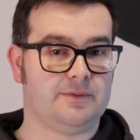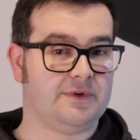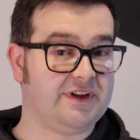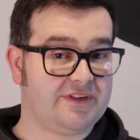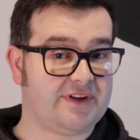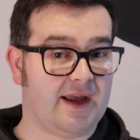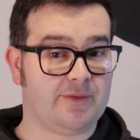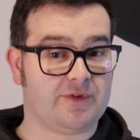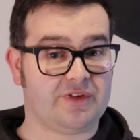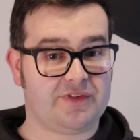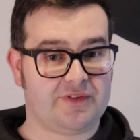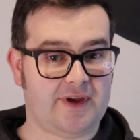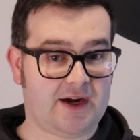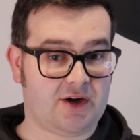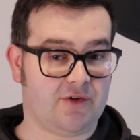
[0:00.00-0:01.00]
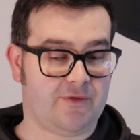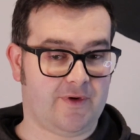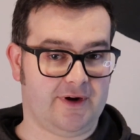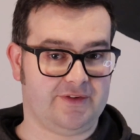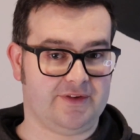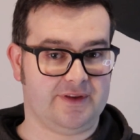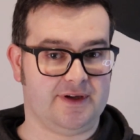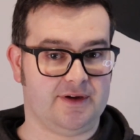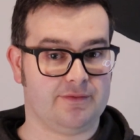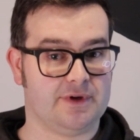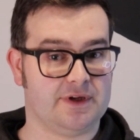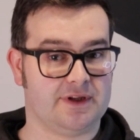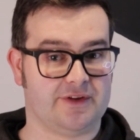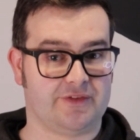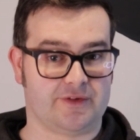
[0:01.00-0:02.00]
These games are sacrificing their
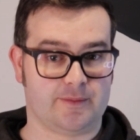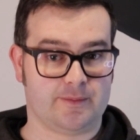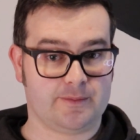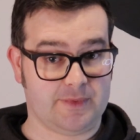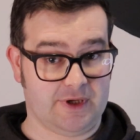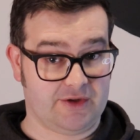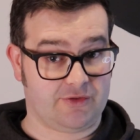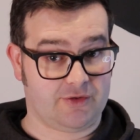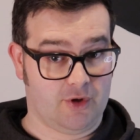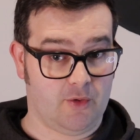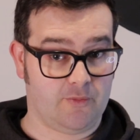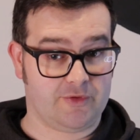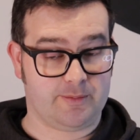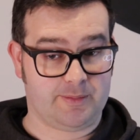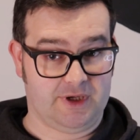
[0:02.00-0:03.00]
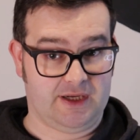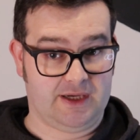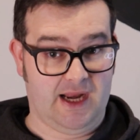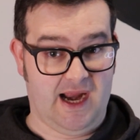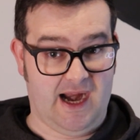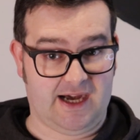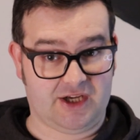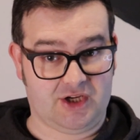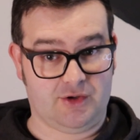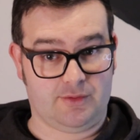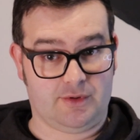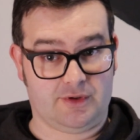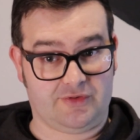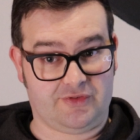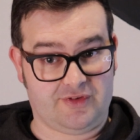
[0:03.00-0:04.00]
realism in terms of being
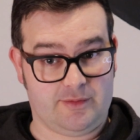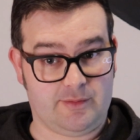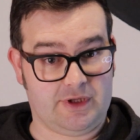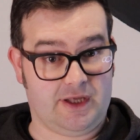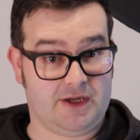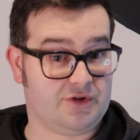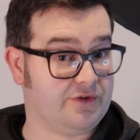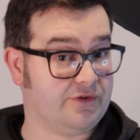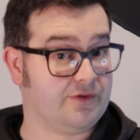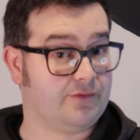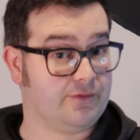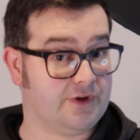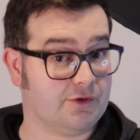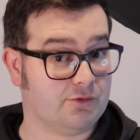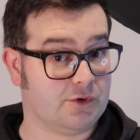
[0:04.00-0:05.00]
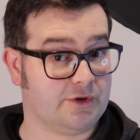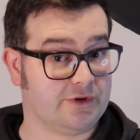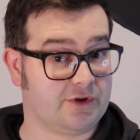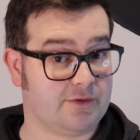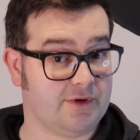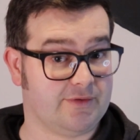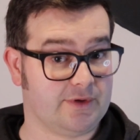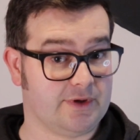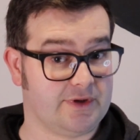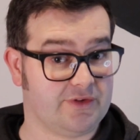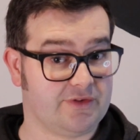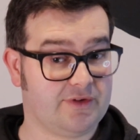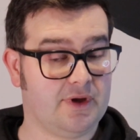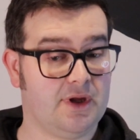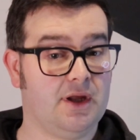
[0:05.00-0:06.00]
accurate simulations of real-world
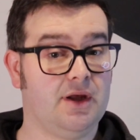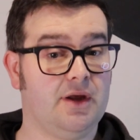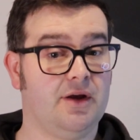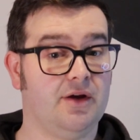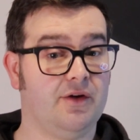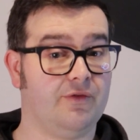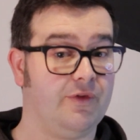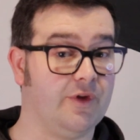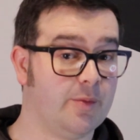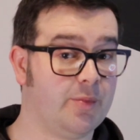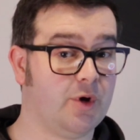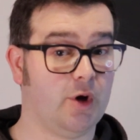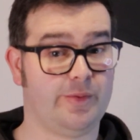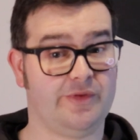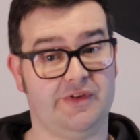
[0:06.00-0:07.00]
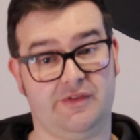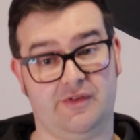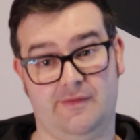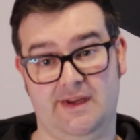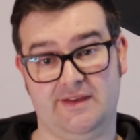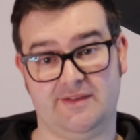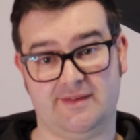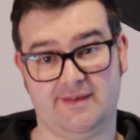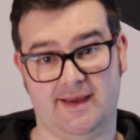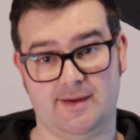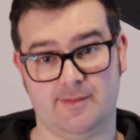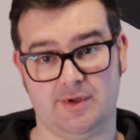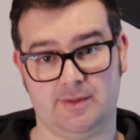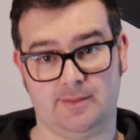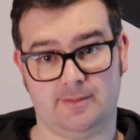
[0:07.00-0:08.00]
equivalents for the purposes of
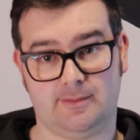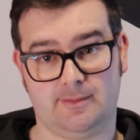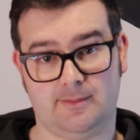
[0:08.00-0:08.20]
entertainment.